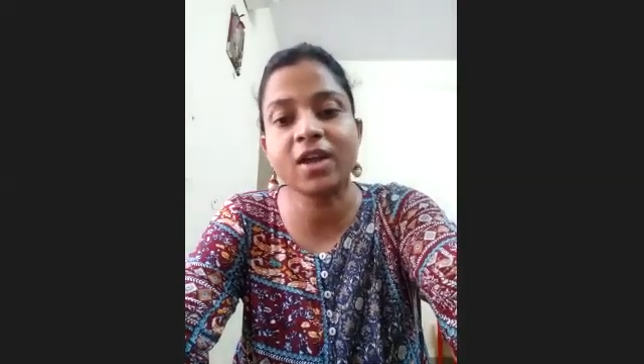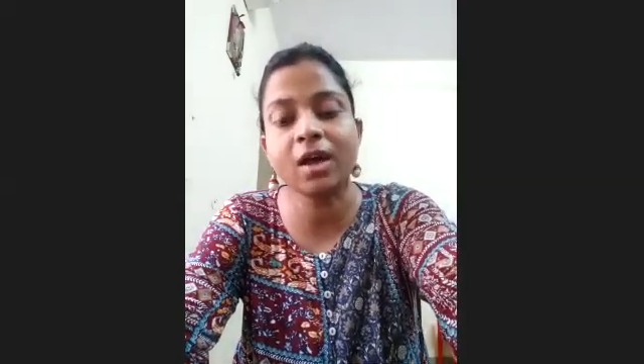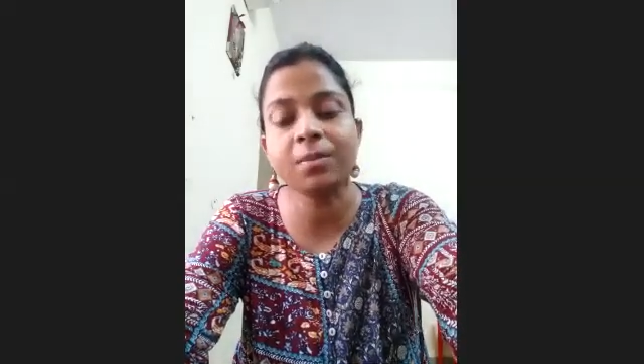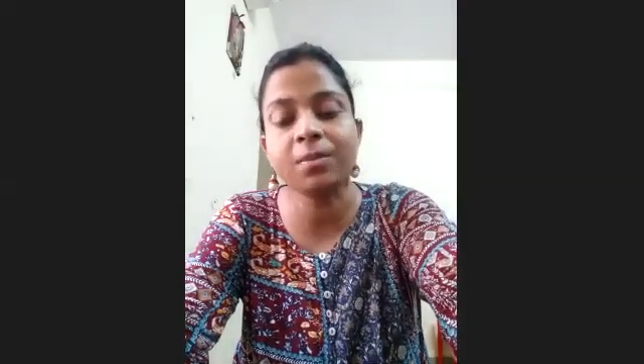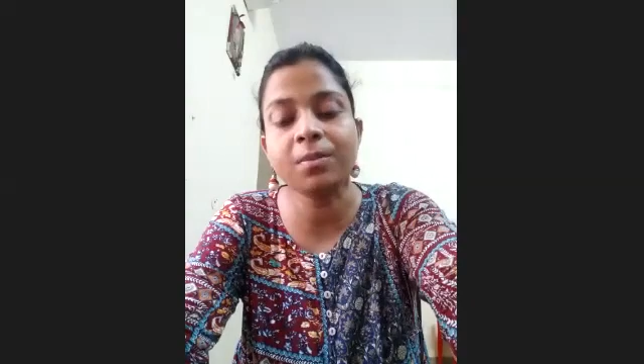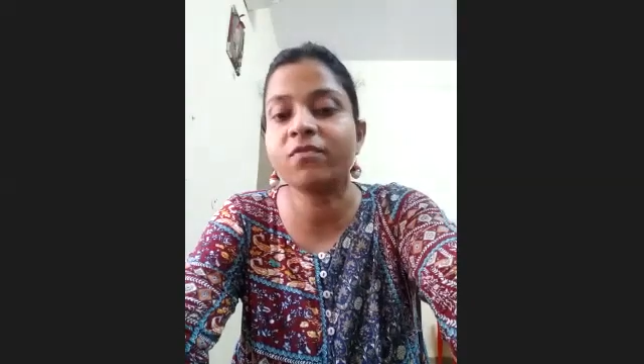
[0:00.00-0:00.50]

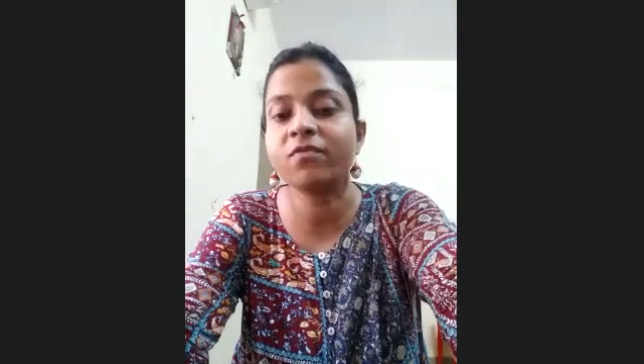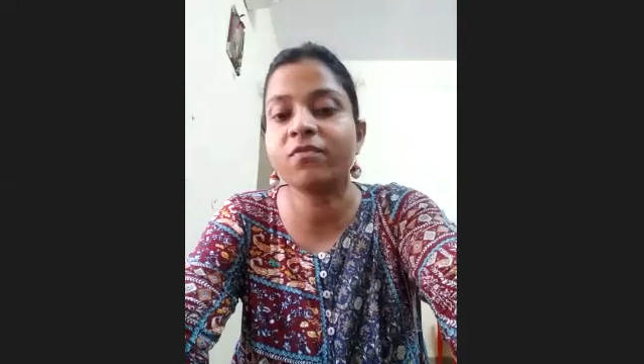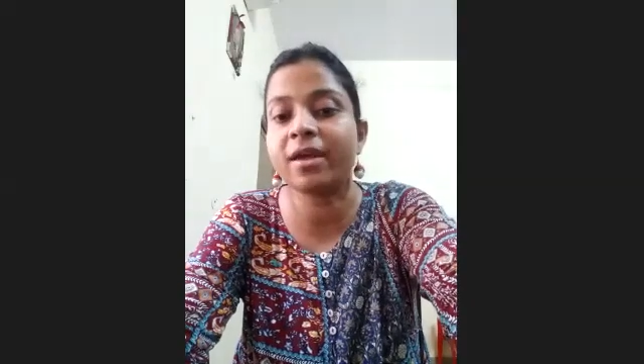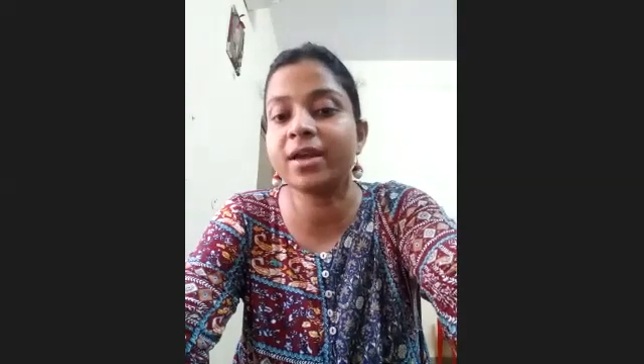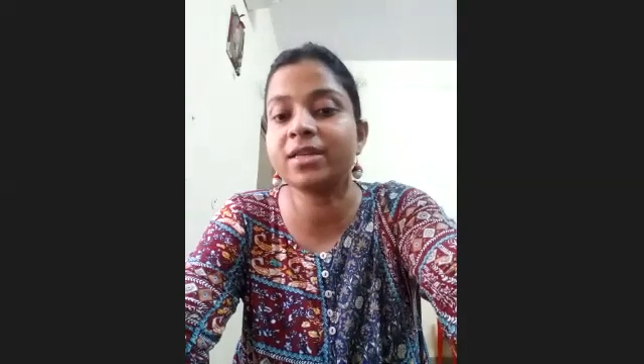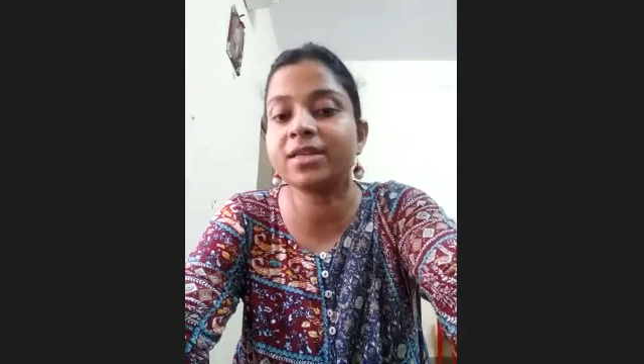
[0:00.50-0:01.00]
If
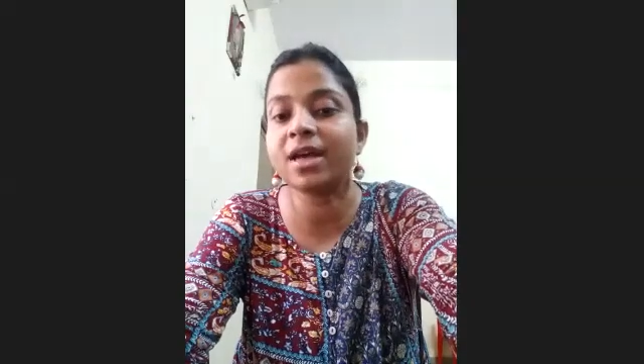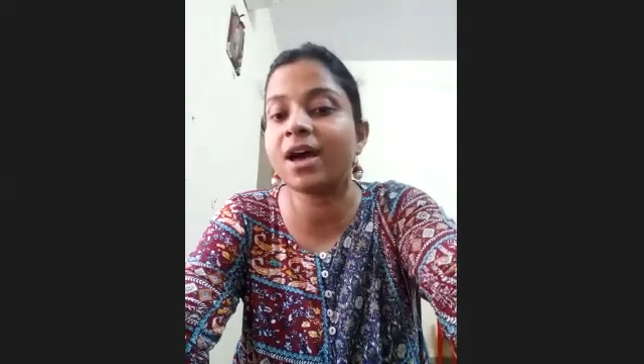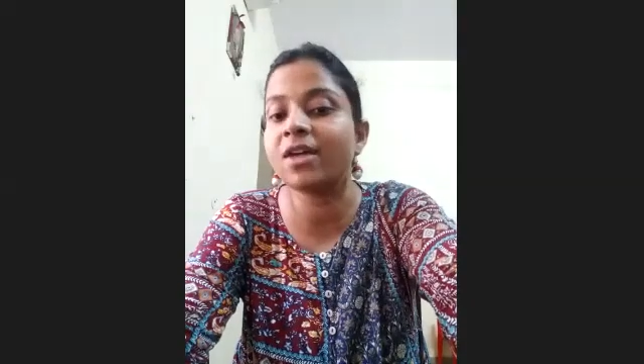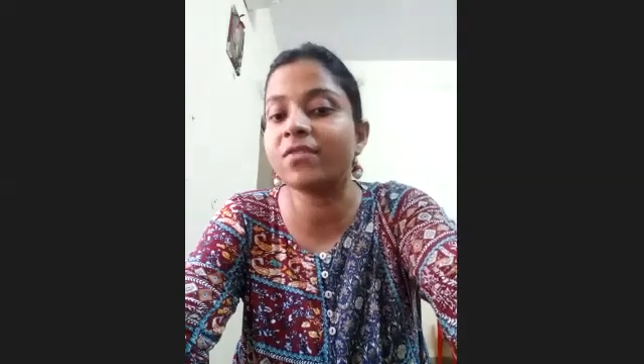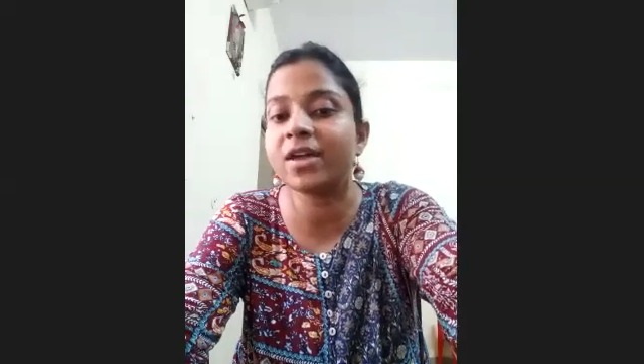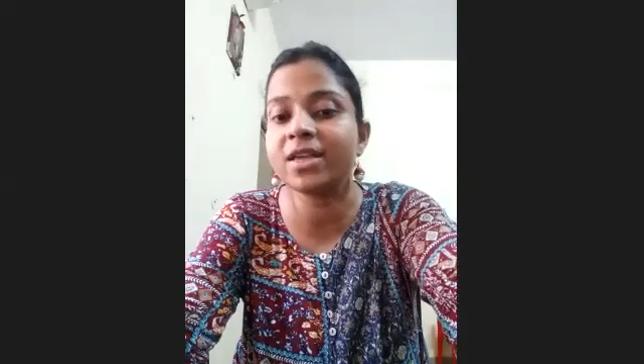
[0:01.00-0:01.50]
parents are
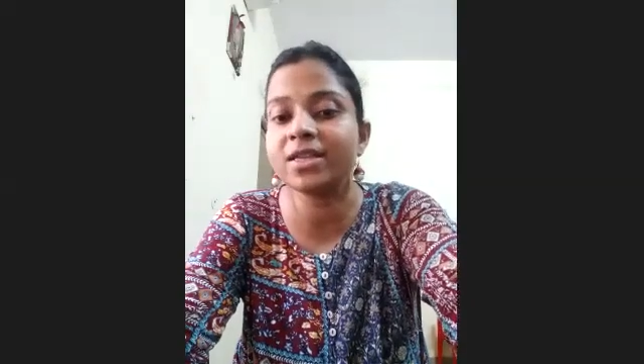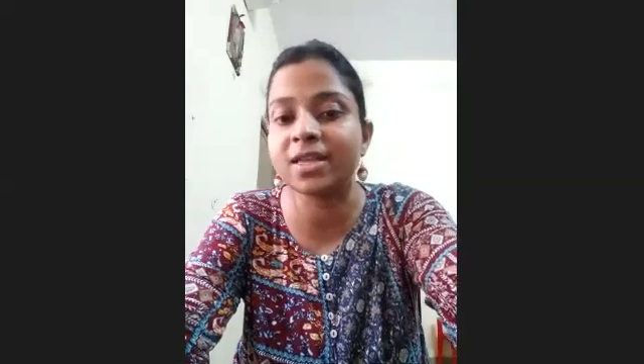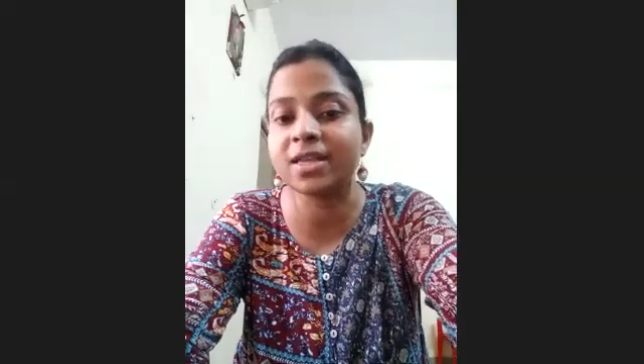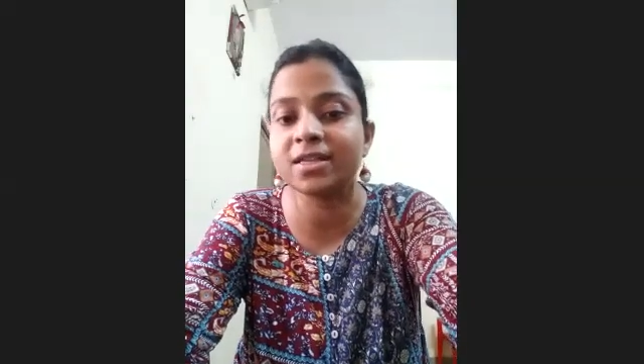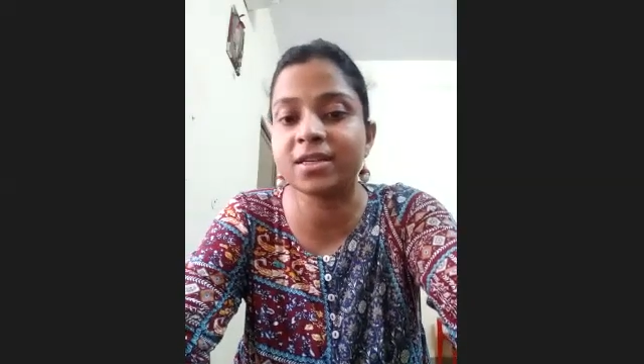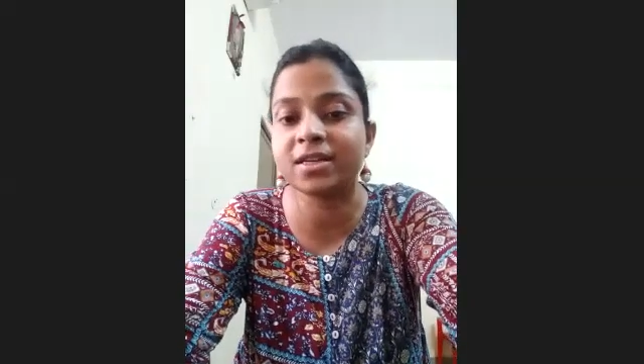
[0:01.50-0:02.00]
very
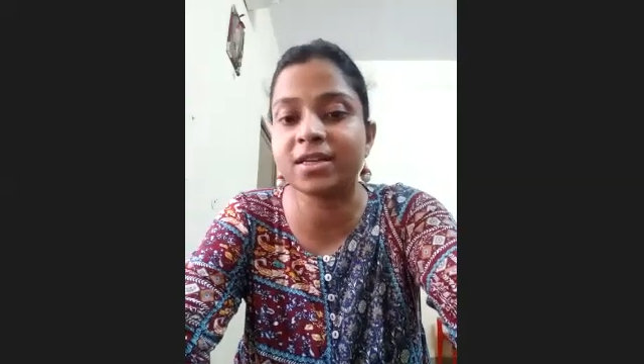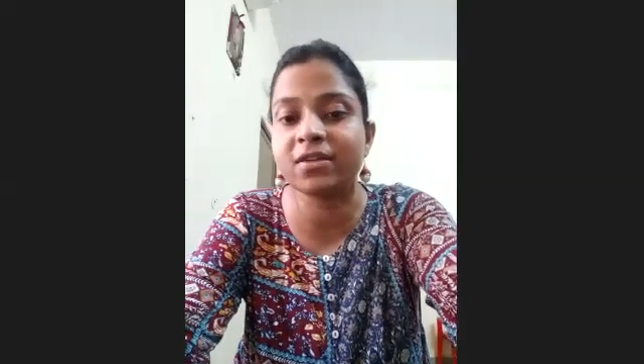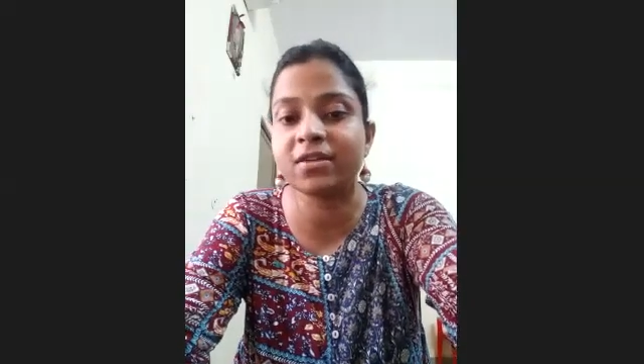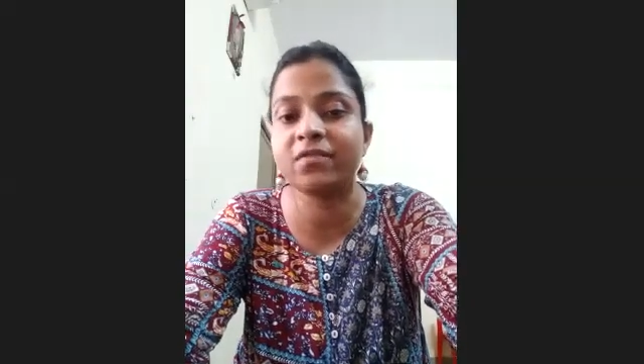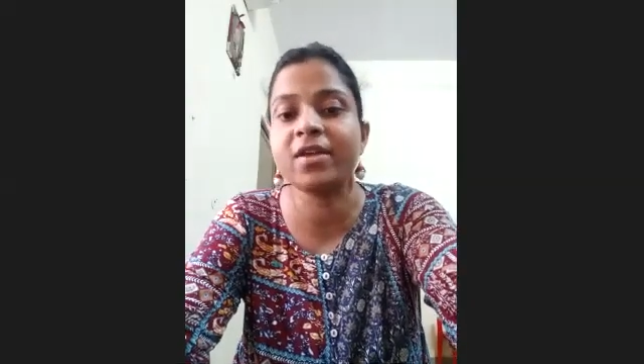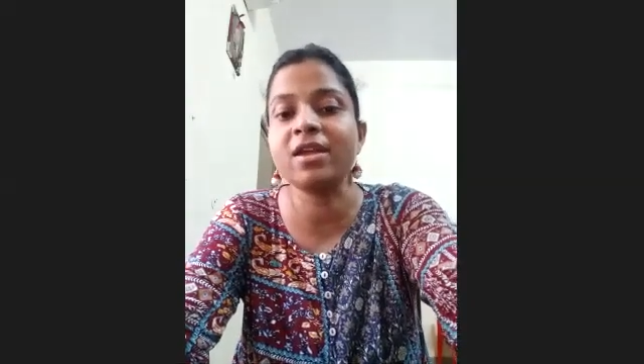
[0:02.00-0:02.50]
sensitive,
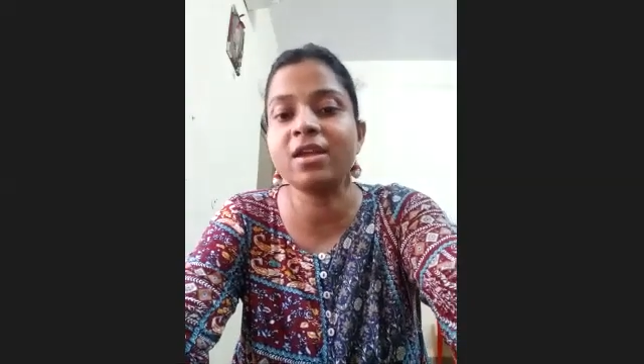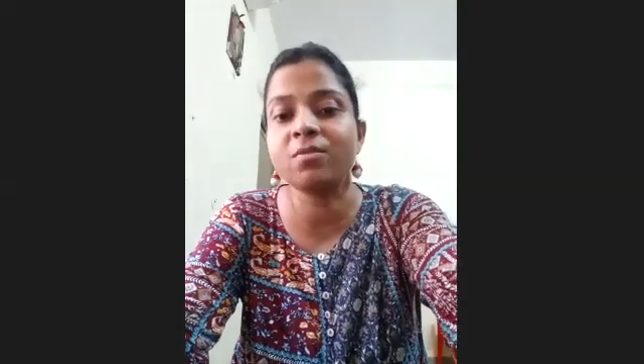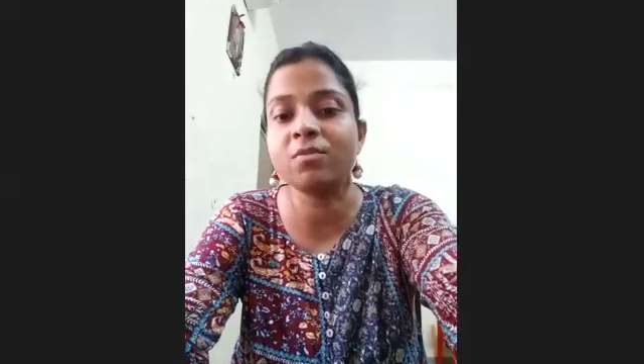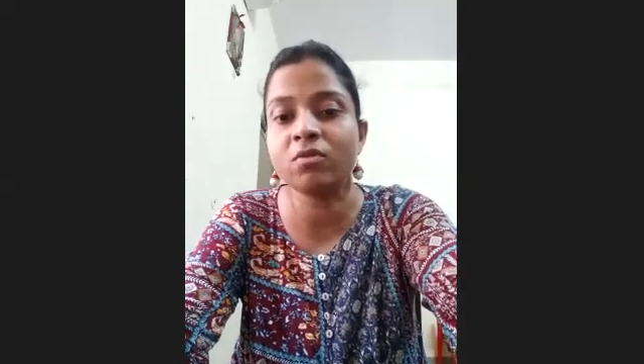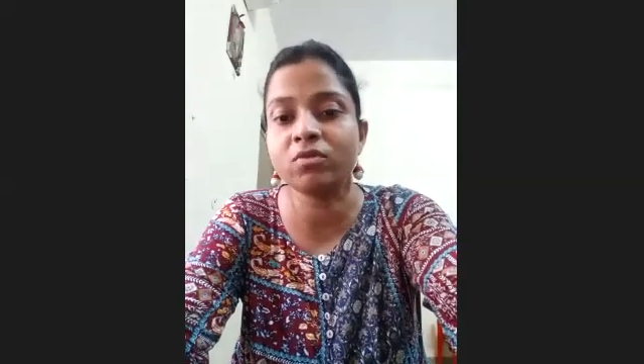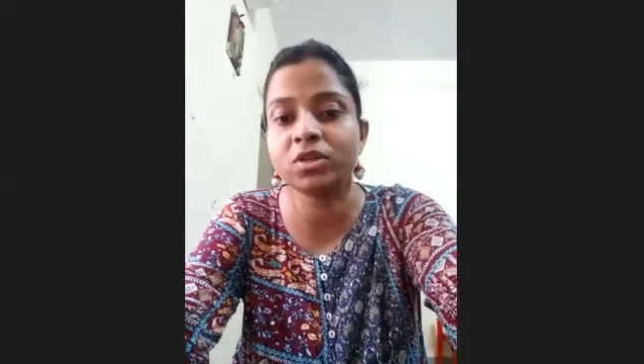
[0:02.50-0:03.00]
very
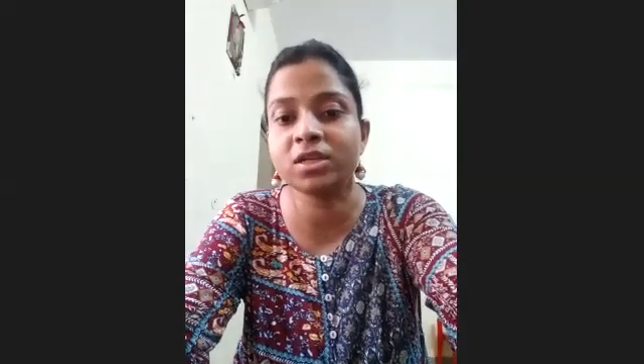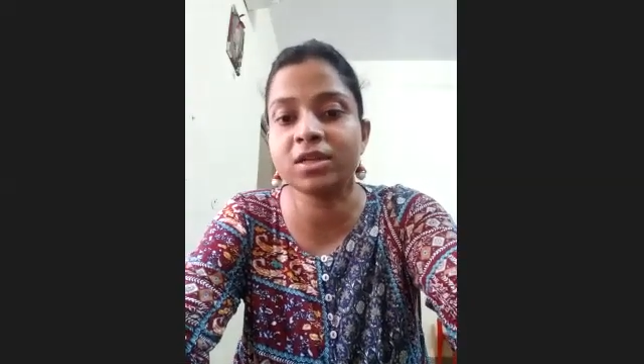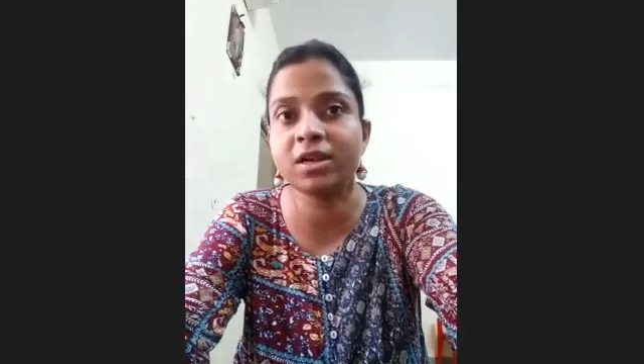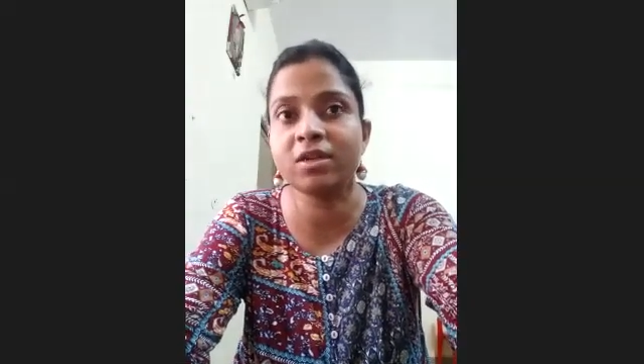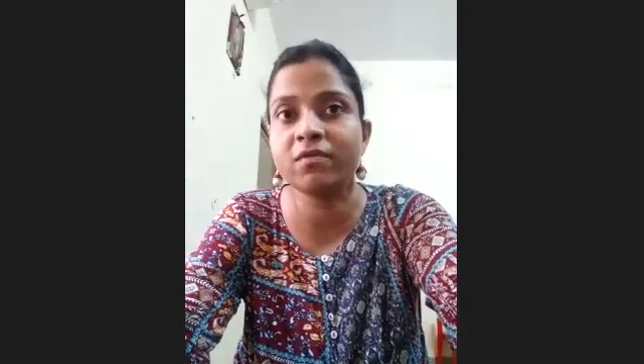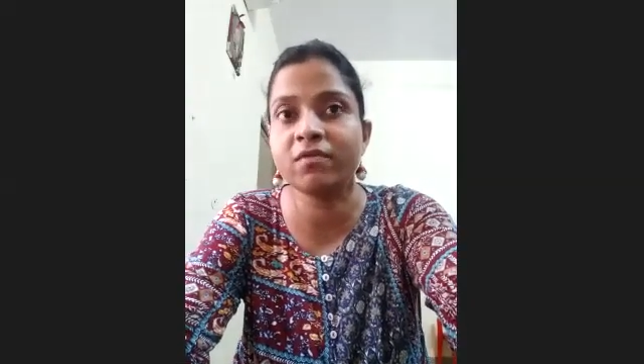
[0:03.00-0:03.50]
emotional,